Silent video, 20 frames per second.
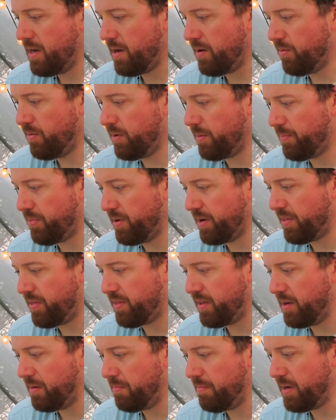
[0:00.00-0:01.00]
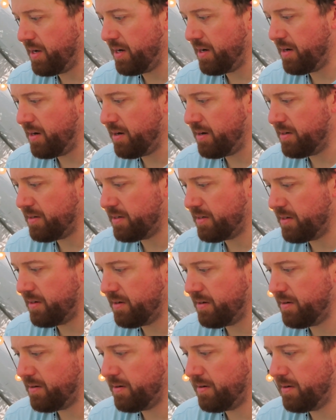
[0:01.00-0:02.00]
I want a pretty thin bead here,
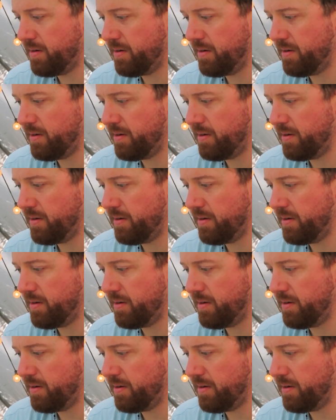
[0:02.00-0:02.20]
so